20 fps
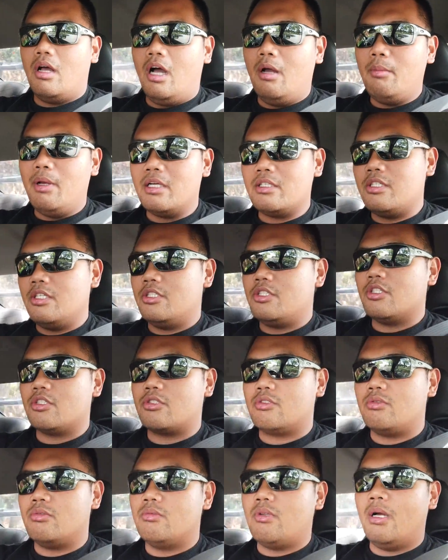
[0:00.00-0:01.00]
I'm
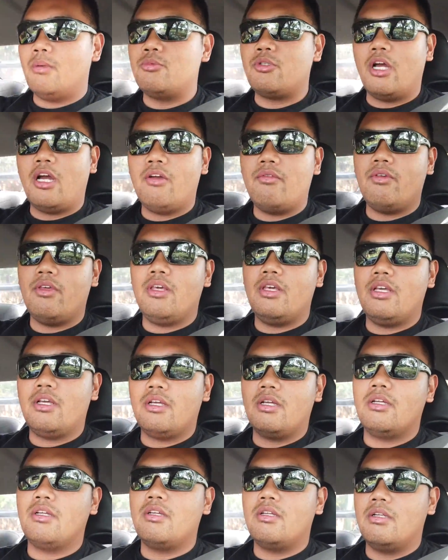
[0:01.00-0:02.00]

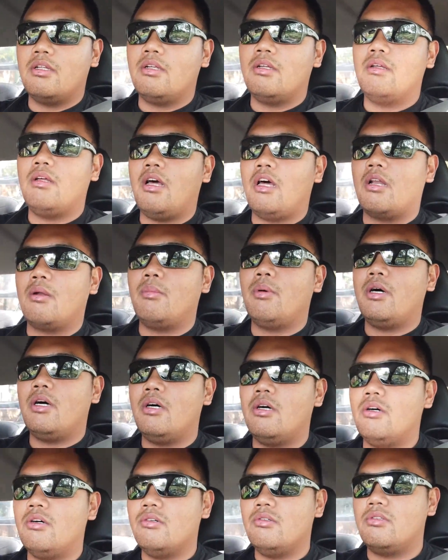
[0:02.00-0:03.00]
driving at
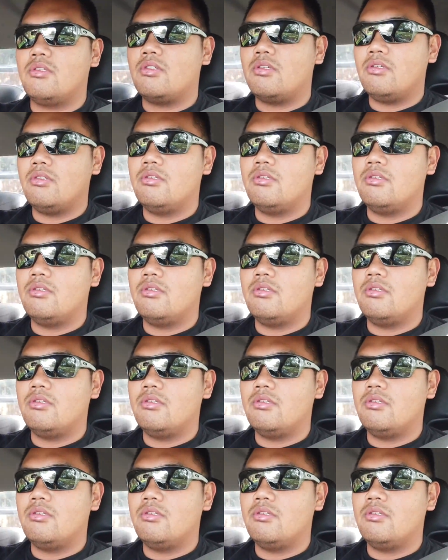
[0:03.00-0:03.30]
about